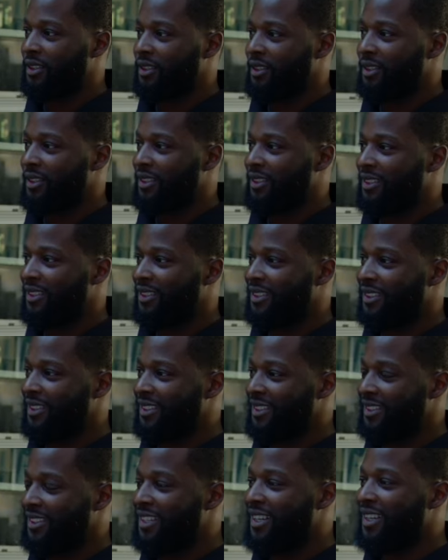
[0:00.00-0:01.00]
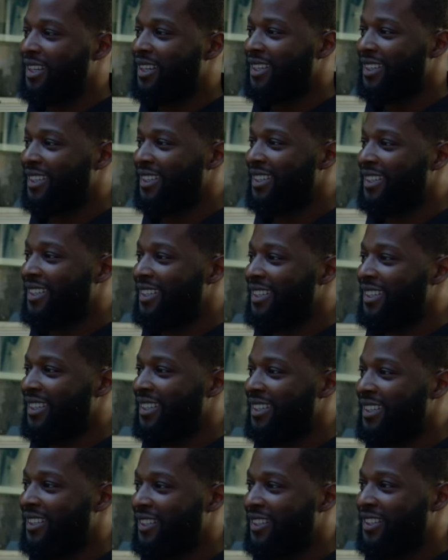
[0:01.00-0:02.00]

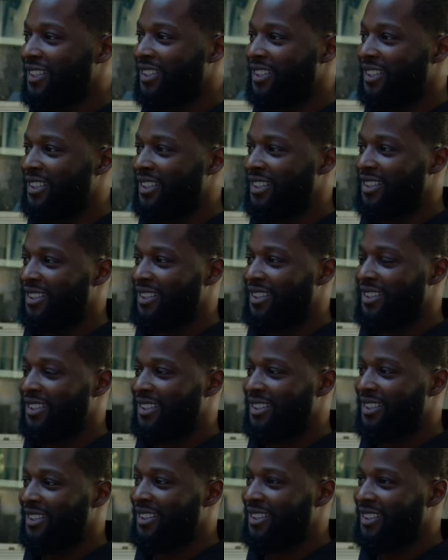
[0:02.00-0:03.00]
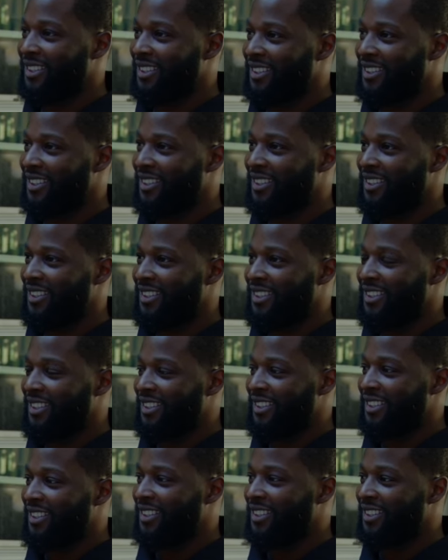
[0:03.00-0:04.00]

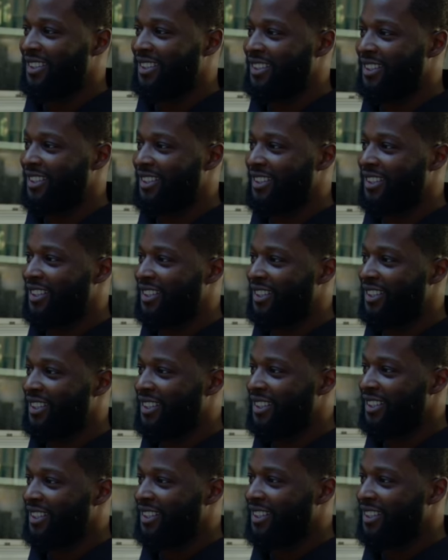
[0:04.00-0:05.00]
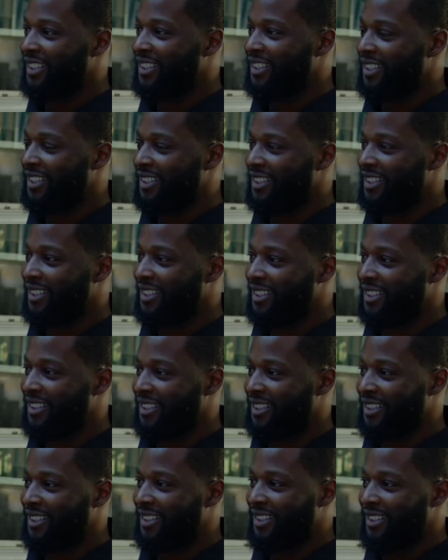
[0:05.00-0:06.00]

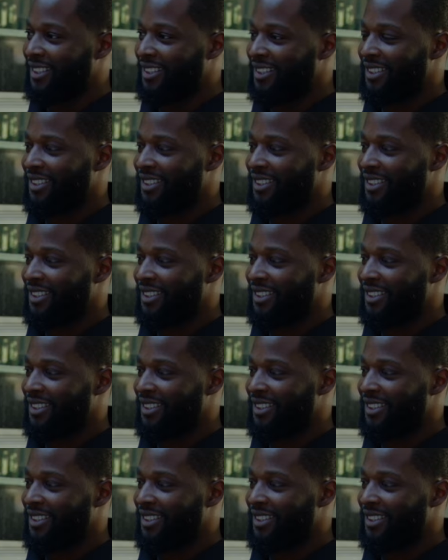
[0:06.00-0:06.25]
(not speaking)